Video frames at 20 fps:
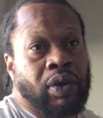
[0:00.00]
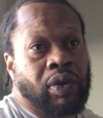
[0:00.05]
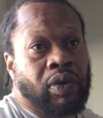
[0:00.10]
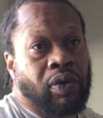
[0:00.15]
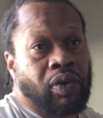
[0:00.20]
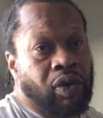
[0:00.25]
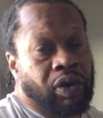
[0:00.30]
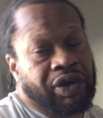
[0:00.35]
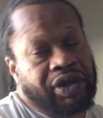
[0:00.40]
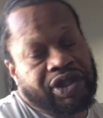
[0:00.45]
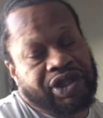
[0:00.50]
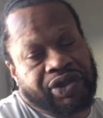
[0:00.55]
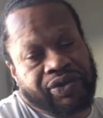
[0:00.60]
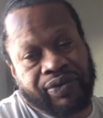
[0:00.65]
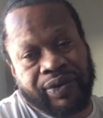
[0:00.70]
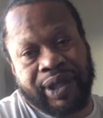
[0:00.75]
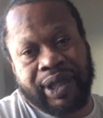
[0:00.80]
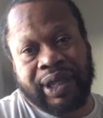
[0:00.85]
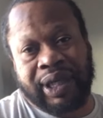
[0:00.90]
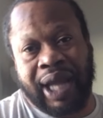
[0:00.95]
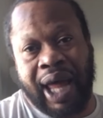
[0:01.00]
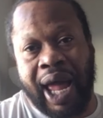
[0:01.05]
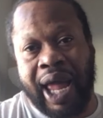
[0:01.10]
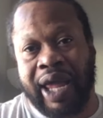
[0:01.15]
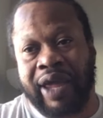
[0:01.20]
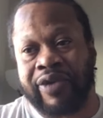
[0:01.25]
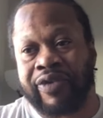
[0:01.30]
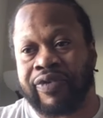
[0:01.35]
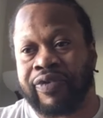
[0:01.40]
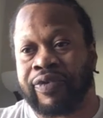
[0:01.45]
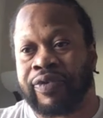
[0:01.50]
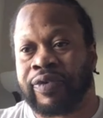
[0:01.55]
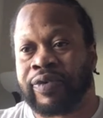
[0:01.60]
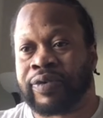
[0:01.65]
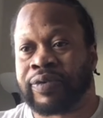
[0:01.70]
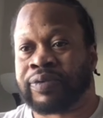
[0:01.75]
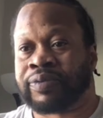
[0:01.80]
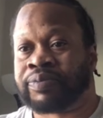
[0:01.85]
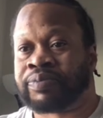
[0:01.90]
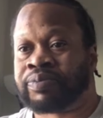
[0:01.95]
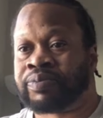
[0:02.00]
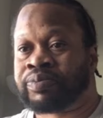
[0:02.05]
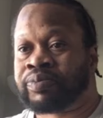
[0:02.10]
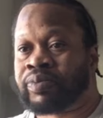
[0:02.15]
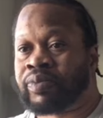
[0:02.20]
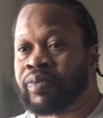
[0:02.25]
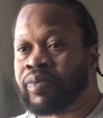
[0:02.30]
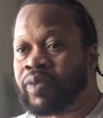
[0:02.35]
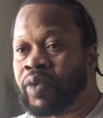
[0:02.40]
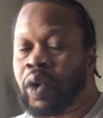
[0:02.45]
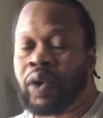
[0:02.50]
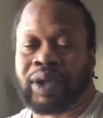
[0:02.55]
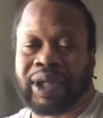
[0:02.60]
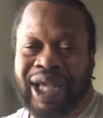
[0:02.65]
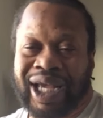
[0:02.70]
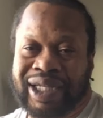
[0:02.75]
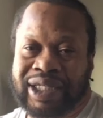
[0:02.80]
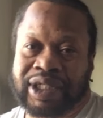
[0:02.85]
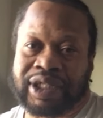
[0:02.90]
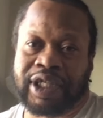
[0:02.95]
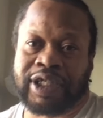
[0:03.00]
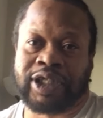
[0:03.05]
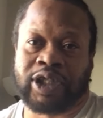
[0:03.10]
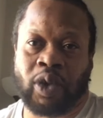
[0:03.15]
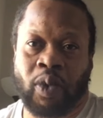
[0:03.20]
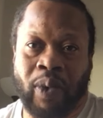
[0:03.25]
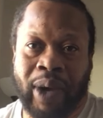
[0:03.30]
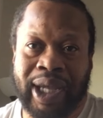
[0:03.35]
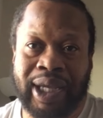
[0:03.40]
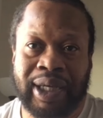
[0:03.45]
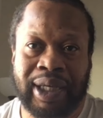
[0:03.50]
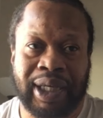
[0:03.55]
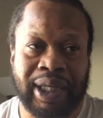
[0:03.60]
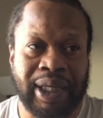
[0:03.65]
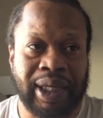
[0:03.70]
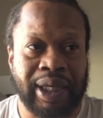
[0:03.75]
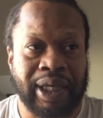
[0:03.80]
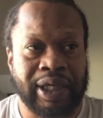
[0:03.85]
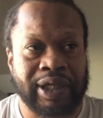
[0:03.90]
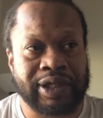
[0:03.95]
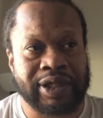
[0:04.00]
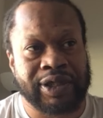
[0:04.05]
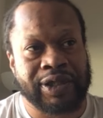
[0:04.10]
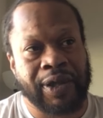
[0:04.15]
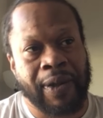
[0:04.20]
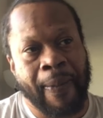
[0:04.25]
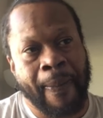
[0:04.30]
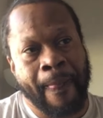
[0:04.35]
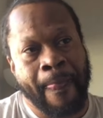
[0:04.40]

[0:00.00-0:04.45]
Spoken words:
or the street life, or that's just the way it is?